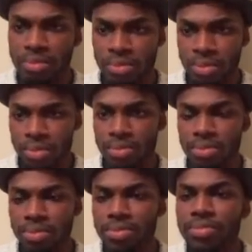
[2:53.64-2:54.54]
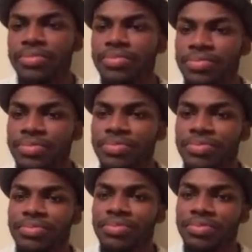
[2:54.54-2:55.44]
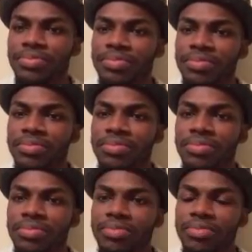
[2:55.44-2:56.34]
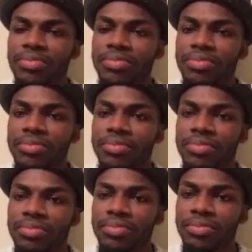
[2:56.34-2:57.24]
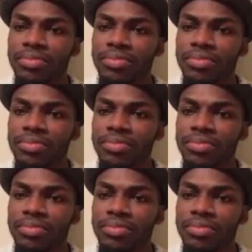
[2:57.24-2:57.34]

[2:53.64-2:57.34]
[no speech]